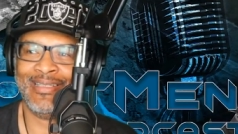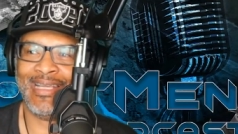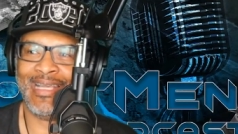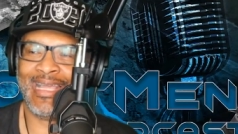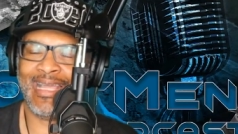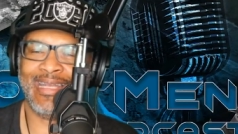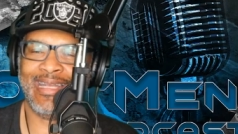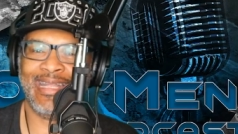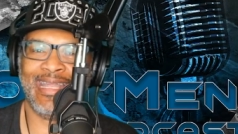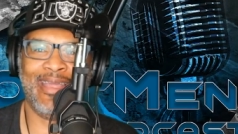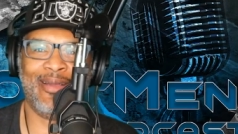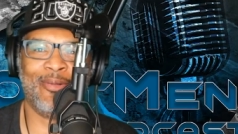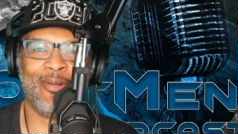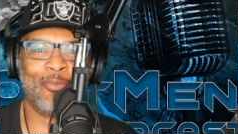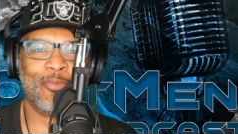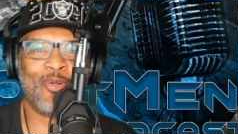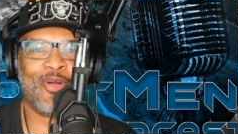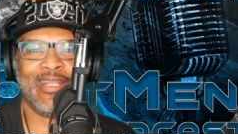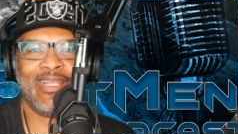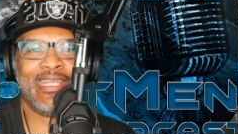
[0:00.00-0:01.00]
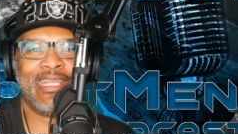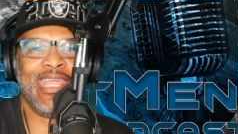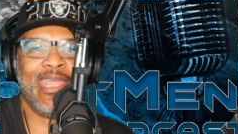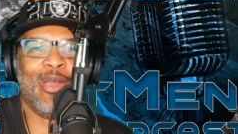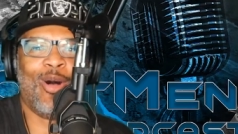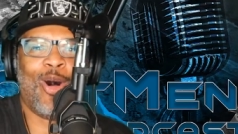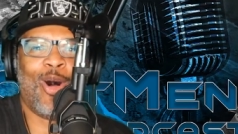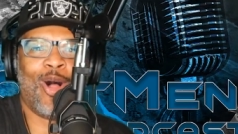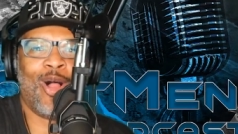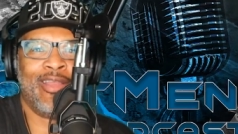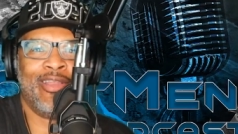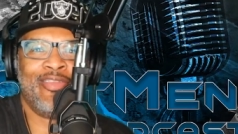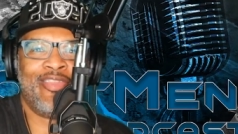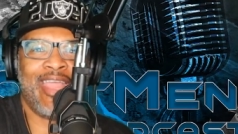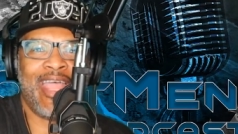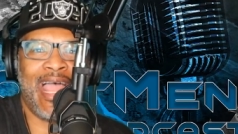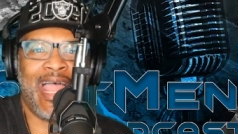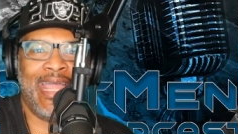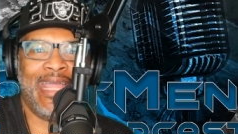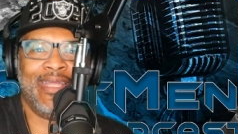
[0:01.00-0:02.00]
How the hell am I going to get all of
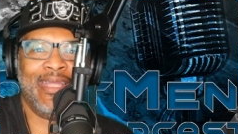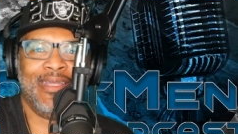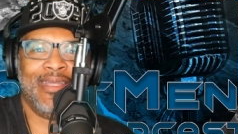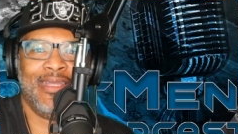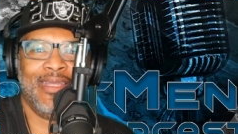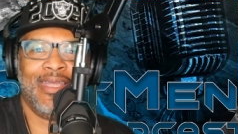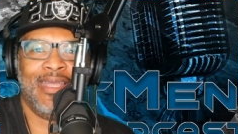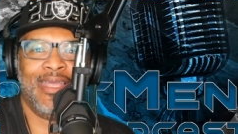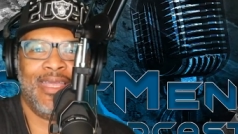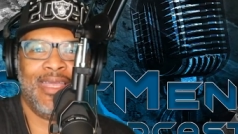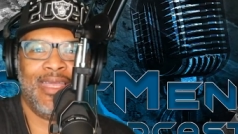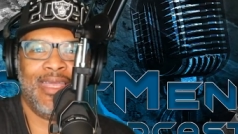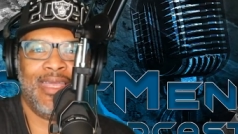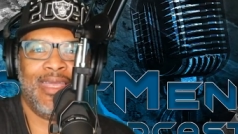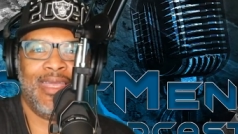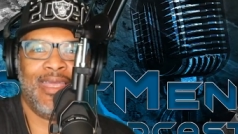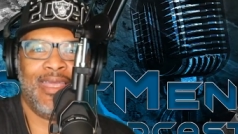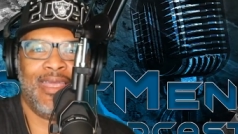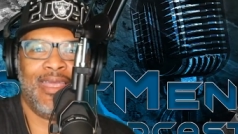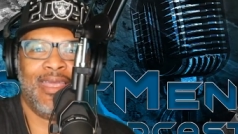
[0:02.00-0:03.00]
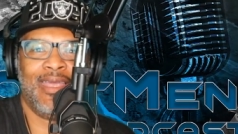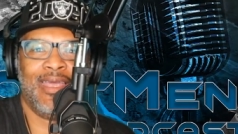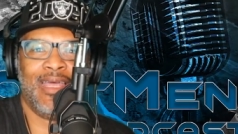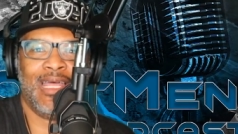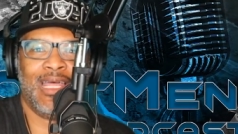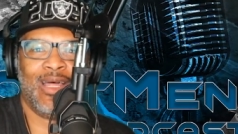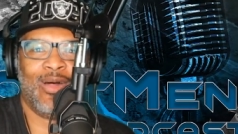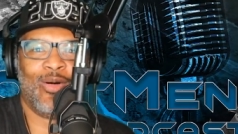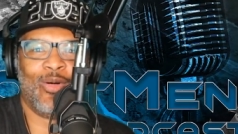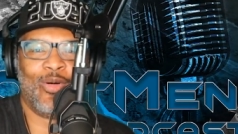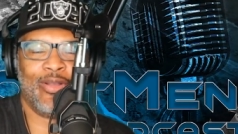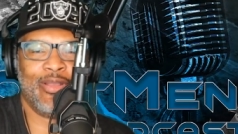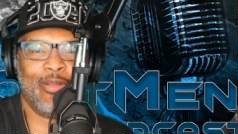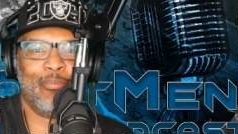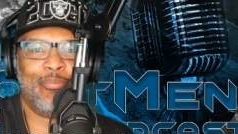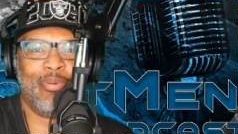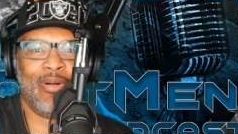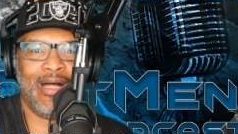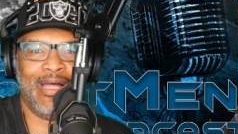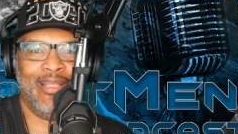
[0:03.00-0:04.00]
that on a
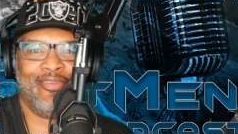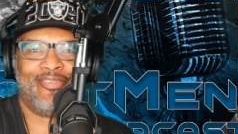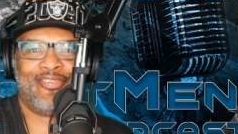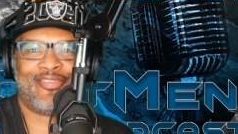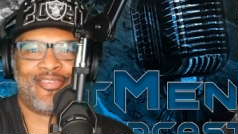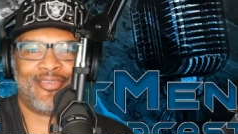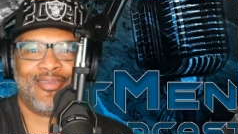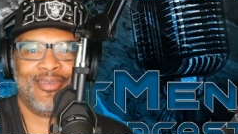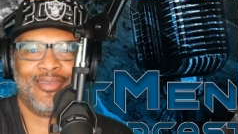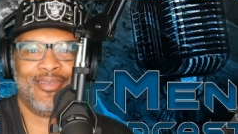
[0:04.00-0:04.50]
bus?